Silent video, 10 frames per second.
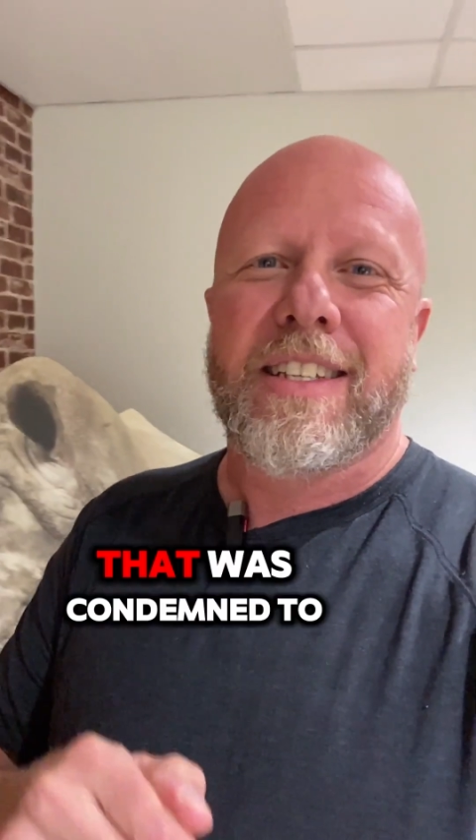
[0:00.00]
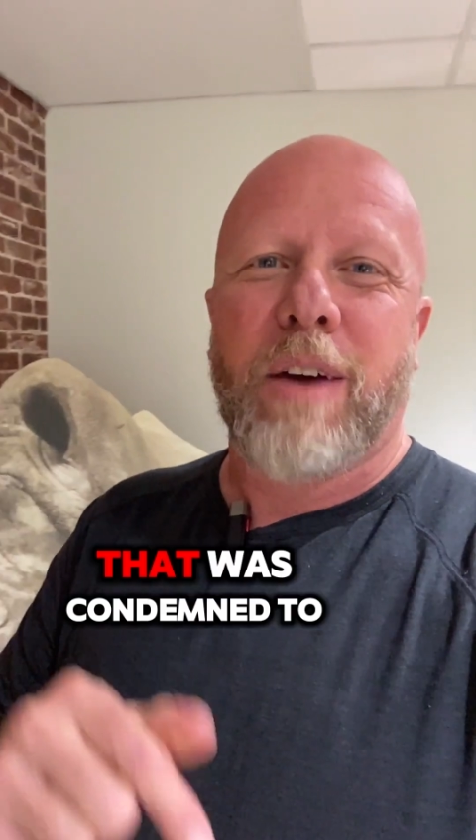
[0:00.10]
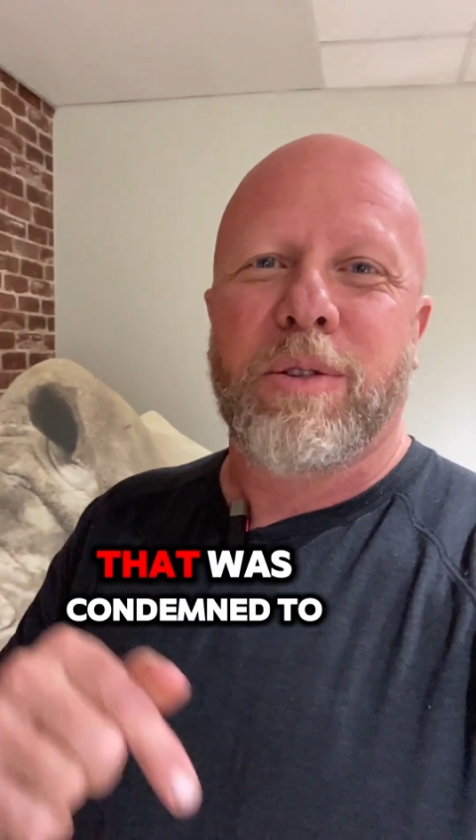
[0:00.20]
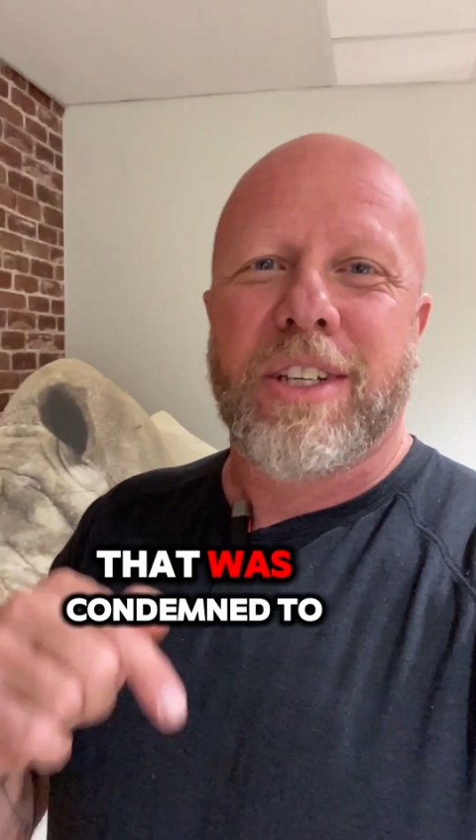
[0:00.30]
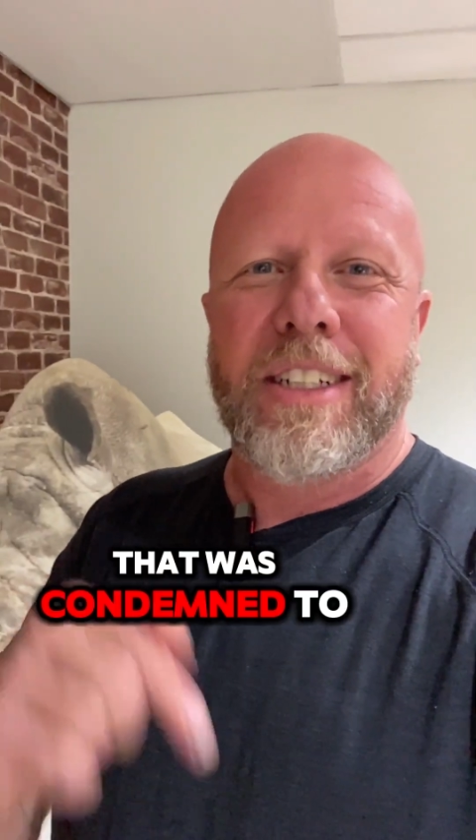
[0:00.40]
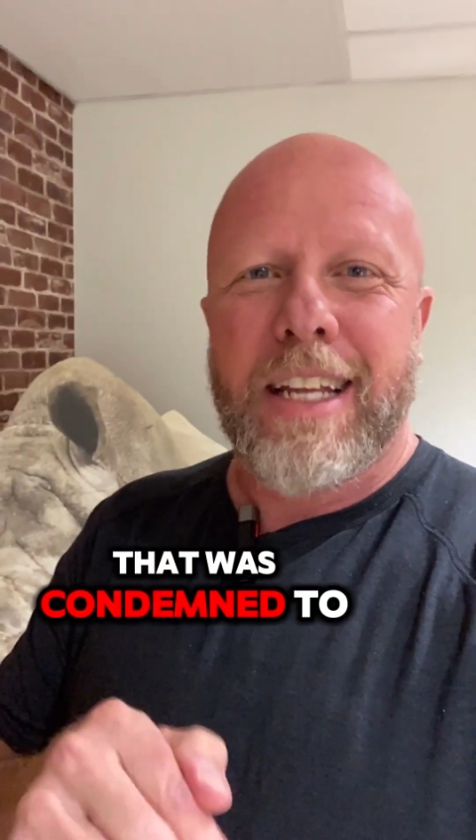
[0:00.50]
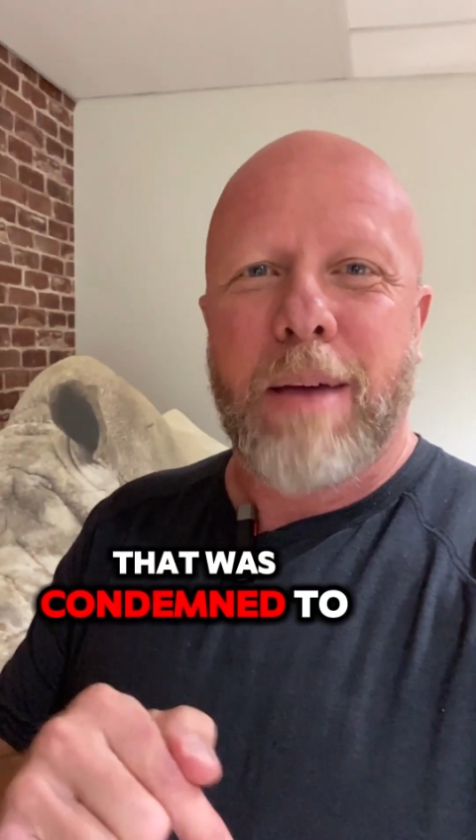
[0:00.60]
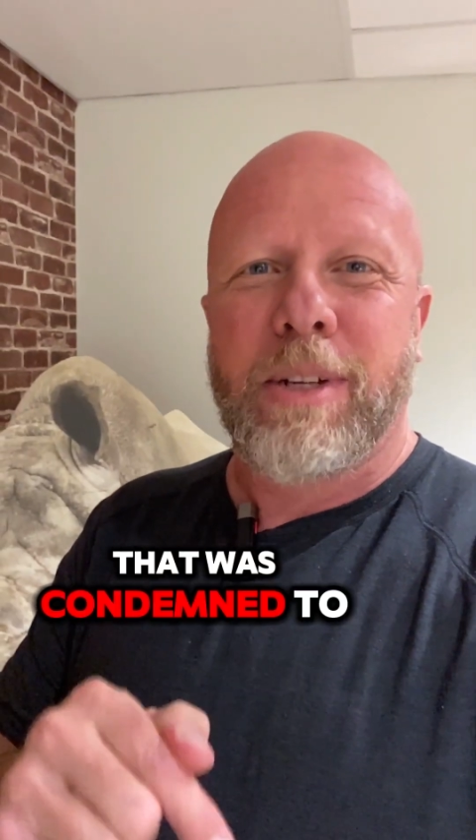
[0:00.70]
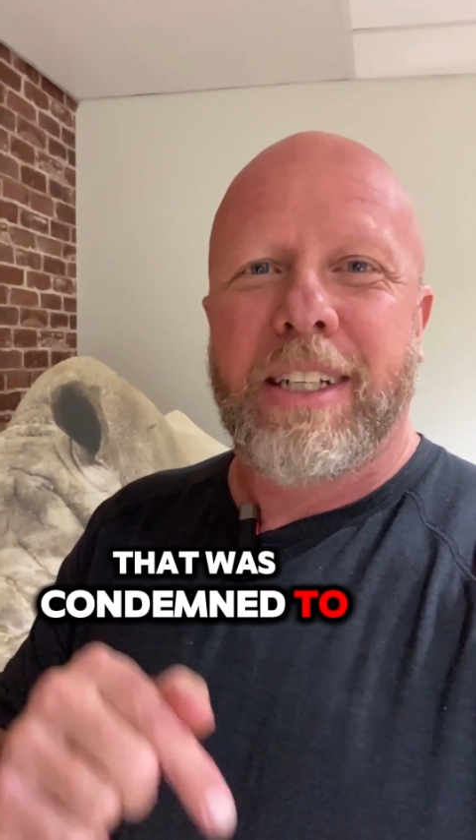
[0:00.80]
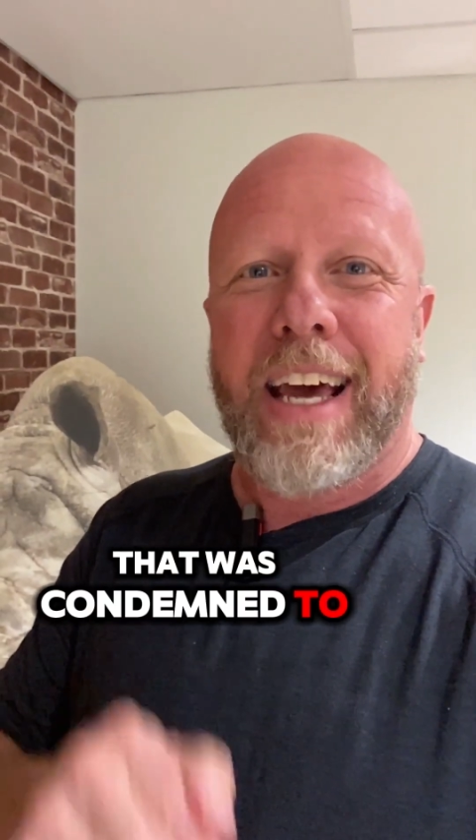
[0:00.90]
that was
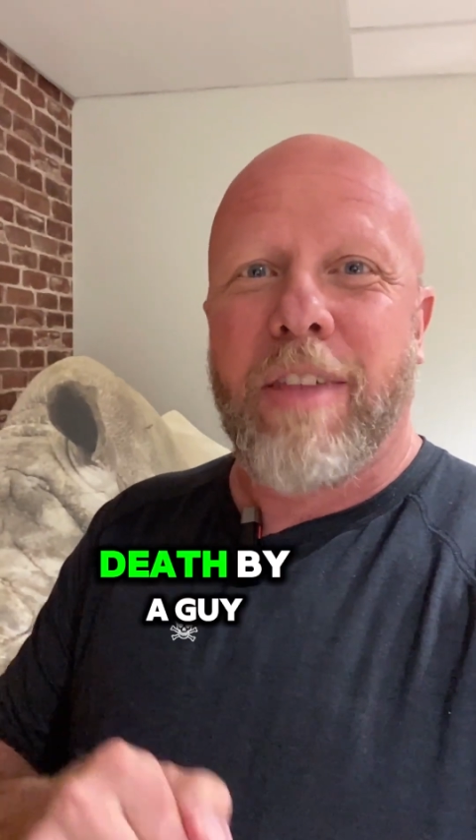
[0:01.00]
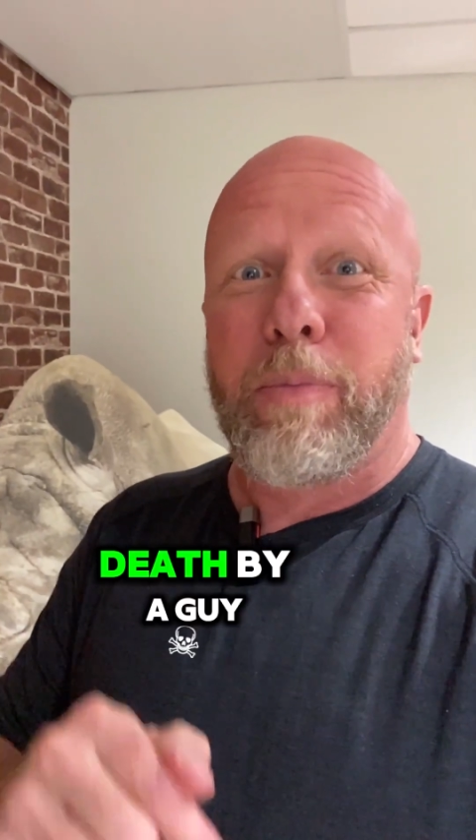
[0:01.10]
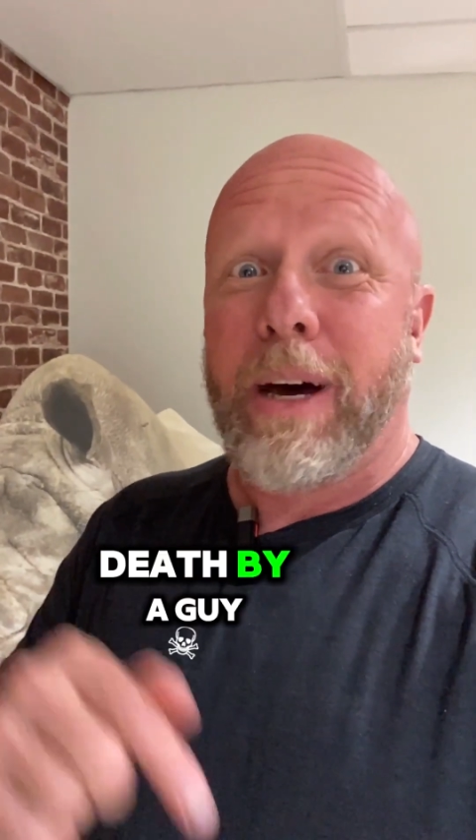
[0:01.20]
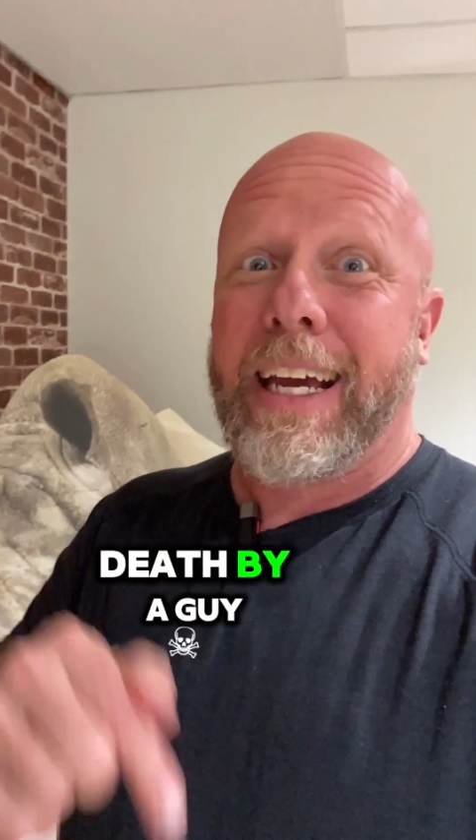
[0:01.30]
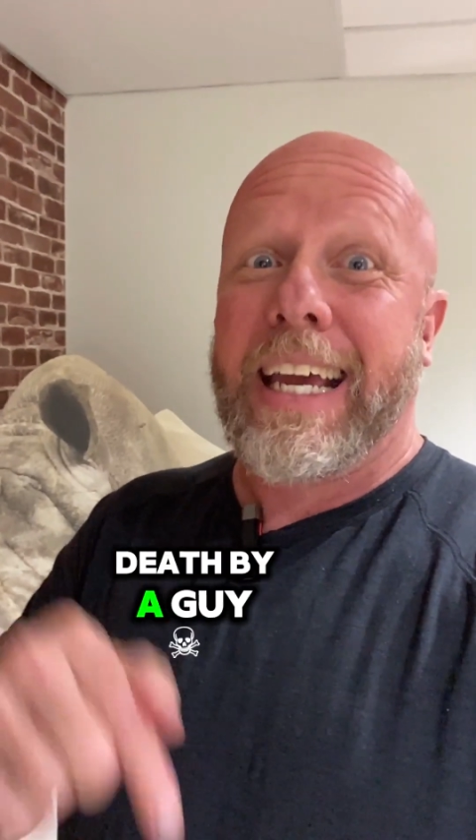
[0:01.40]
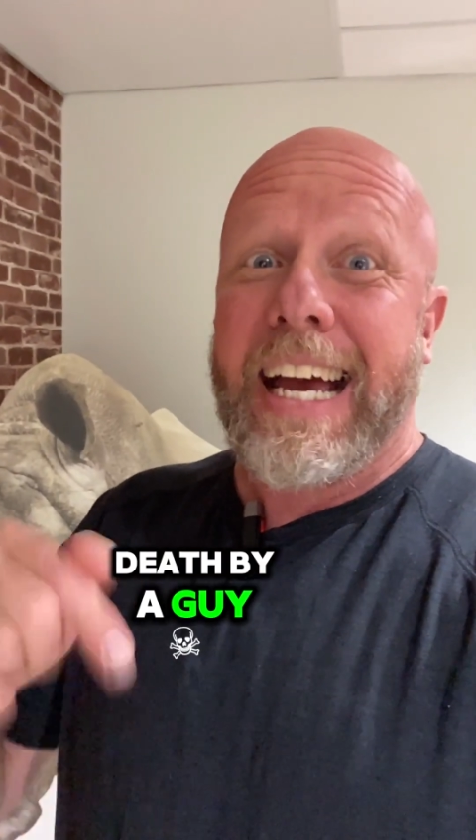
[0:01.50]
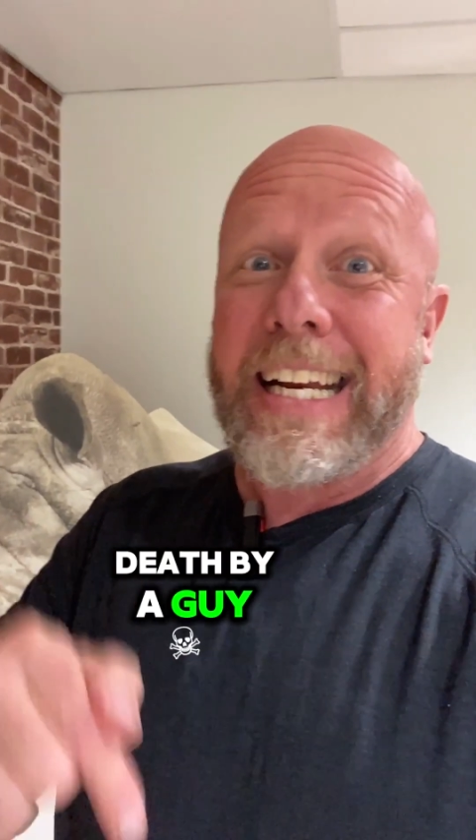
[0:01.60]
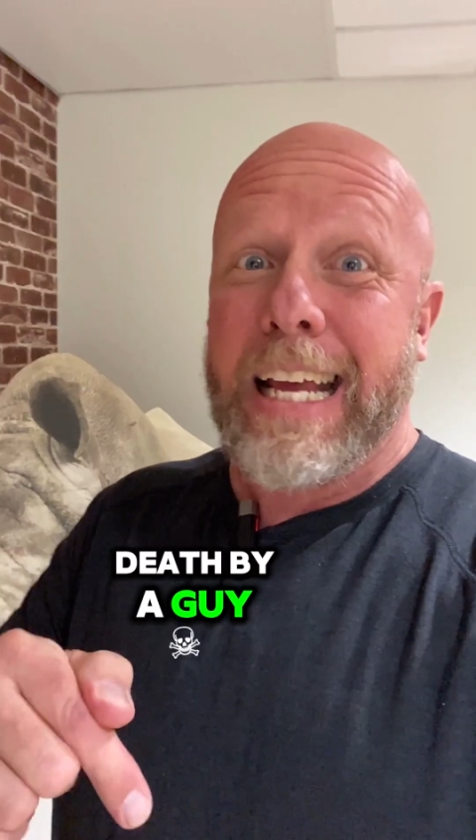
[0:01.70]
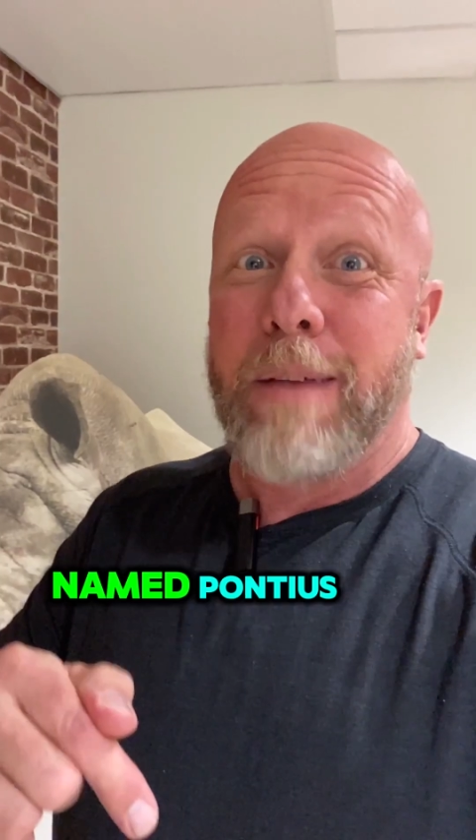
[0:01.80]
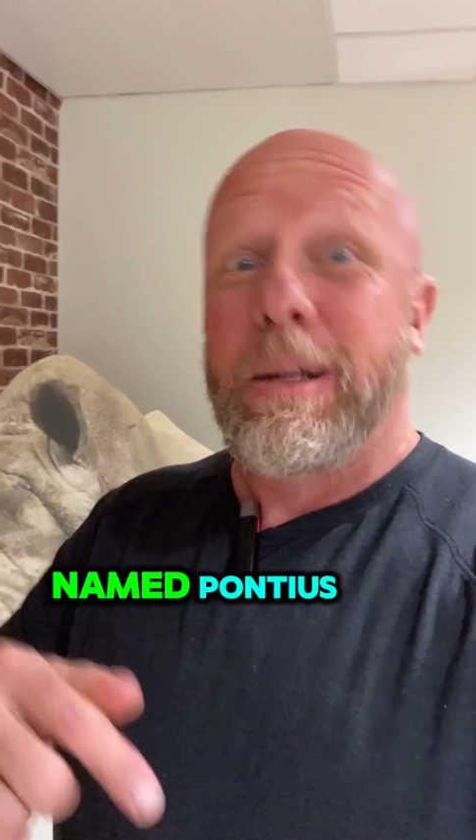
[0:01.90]
condemned to death by a guy
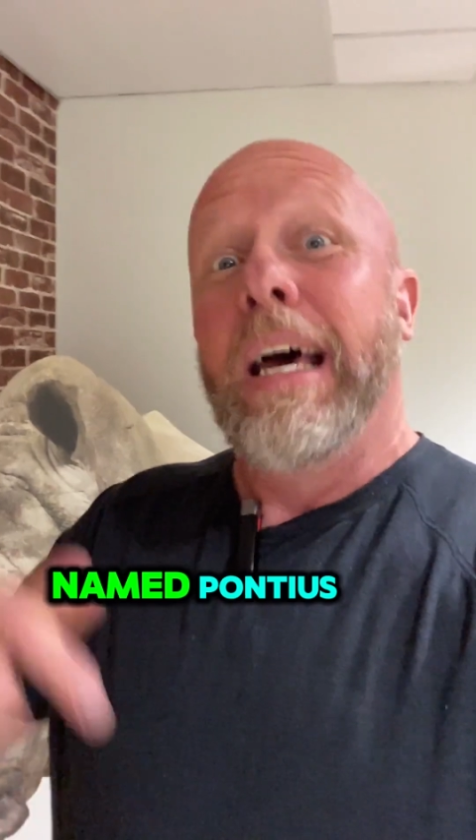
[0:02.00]
named